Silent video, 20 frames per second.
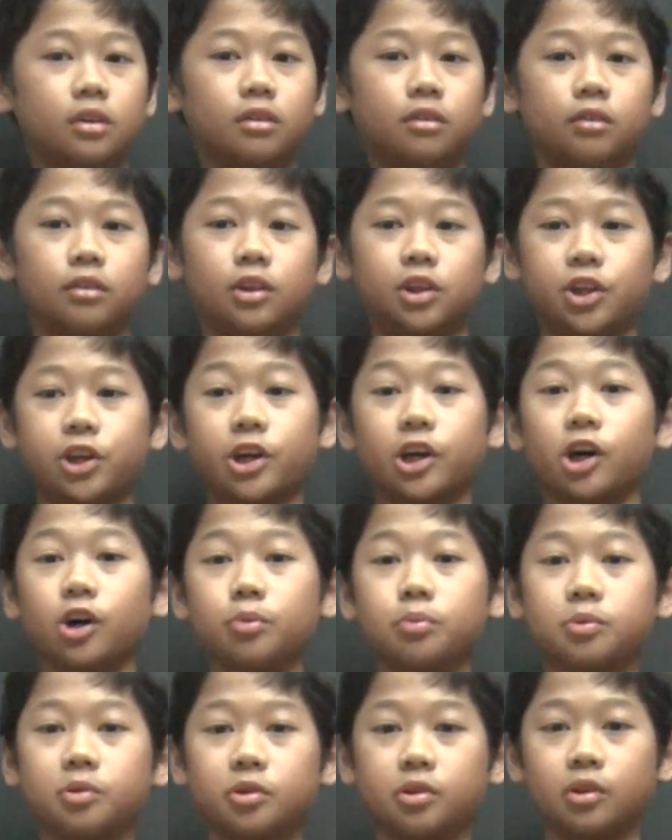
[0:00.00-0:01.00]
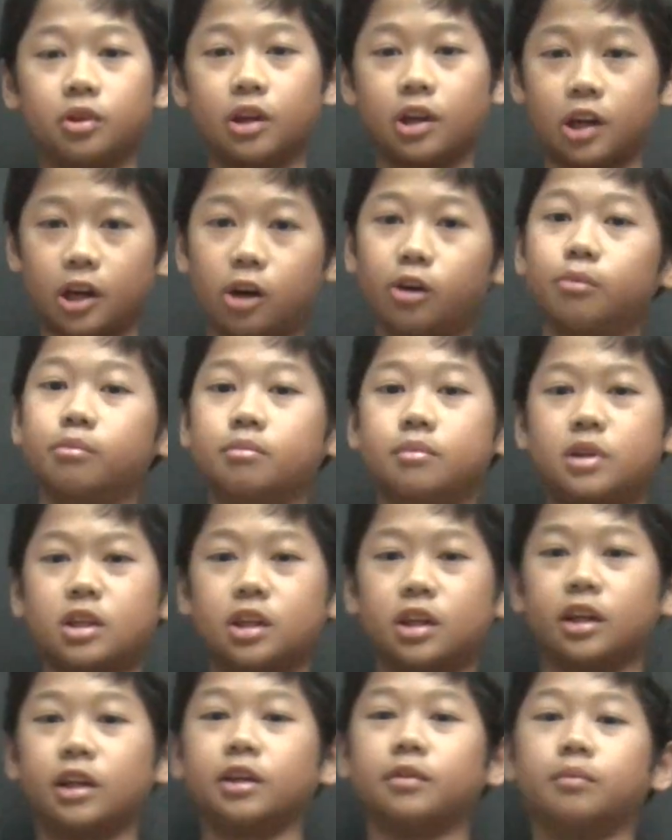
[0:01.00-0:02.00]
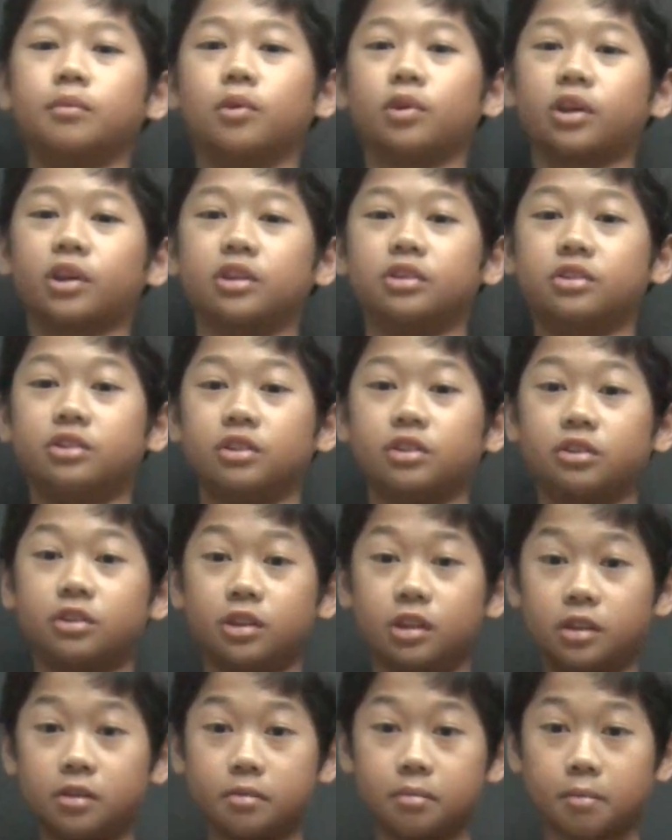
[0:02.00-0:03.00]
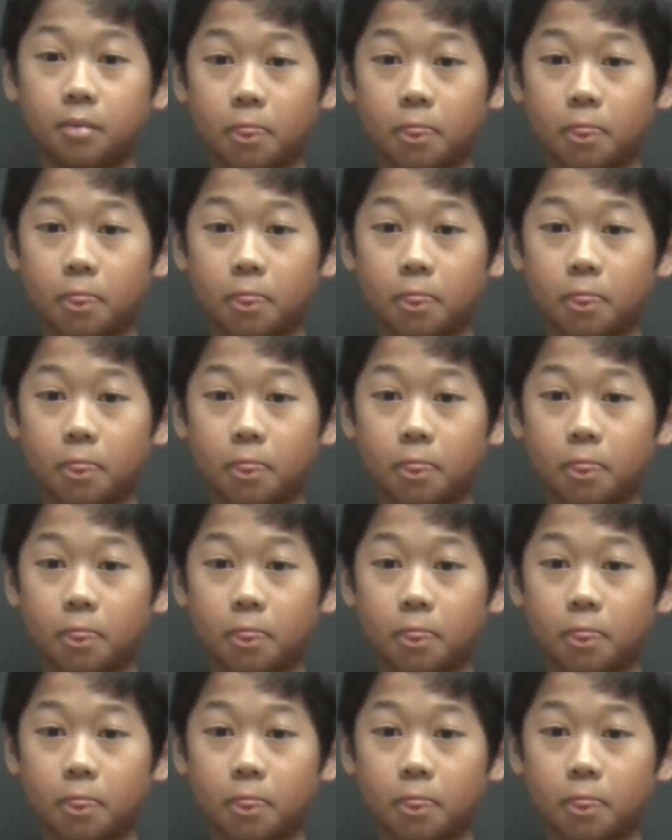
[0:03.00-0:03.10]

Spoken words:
really helps. It helped me get it more consistent.